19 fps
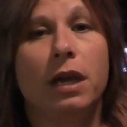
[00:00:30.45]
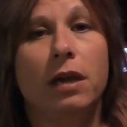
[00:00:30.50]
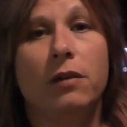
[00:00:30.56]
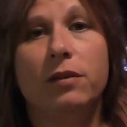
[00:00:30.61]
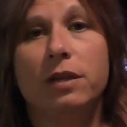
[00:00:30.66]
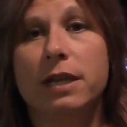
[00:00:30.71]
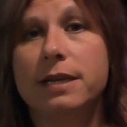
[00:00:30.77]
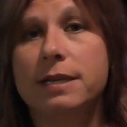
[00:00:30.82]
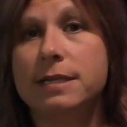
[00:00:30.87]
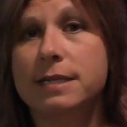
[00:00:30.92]

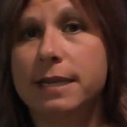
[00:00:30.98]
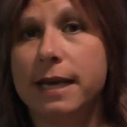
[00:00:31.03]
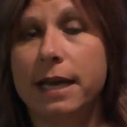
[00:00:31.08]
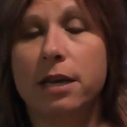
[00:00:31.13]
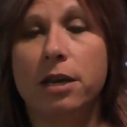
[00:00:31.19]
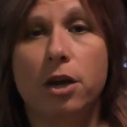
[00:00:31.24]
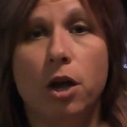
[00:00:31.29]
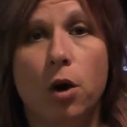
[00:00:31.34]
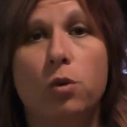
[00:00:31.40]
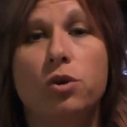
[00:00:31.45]
Ivelisse
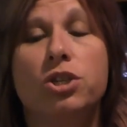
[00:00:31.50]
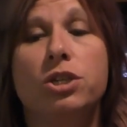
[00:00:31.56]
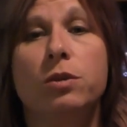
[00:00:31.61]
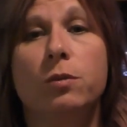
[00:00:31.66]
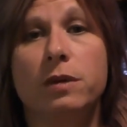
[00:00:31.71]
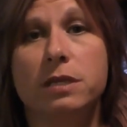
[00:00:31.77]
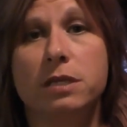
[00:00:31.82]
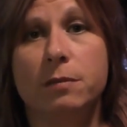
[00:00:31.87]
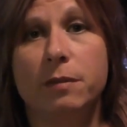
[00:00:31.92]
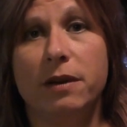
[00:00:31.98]
said no, she
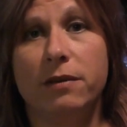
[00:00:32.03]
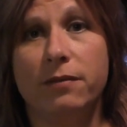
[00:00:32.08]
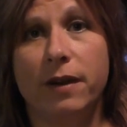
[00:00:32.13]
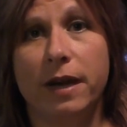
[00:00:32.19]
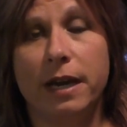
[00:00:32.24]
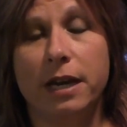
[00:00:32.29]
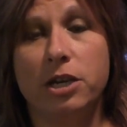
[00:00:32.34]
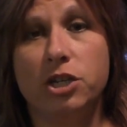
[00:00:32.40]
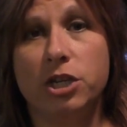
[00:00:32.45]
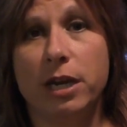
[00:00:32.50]
wants to be a
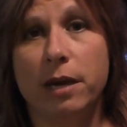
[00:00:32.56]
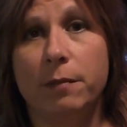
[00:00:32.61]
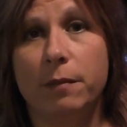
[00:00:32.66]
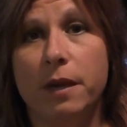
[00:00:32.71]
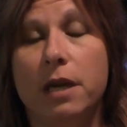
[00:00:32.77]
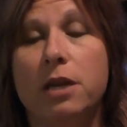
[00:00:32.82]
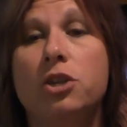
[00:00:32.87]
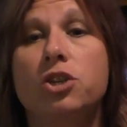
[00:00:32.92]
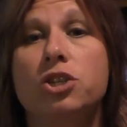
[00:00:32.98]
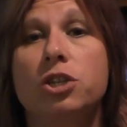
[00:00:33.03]
fighting champion.